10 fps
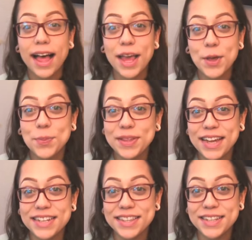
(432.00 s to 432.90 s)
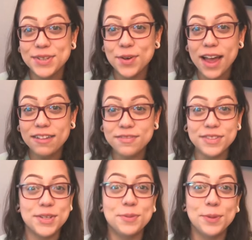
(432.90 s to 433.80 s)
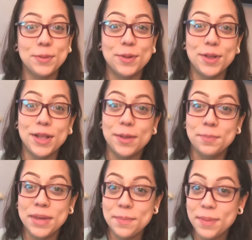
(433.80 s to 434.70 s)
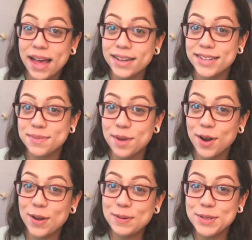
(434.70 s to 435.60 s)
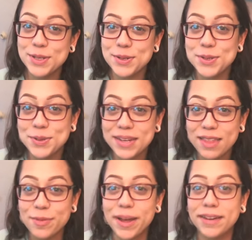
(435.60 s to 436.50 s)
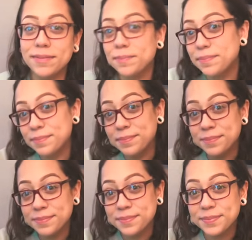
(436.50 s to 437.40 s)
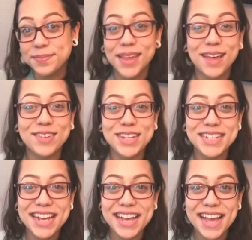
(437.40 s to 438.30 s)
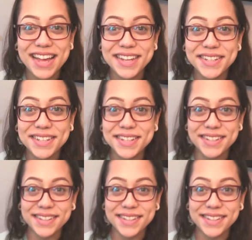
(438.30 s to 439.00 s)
I hope you liked this craft. We will meet back tomorrow to do another one. Have a good day, guys.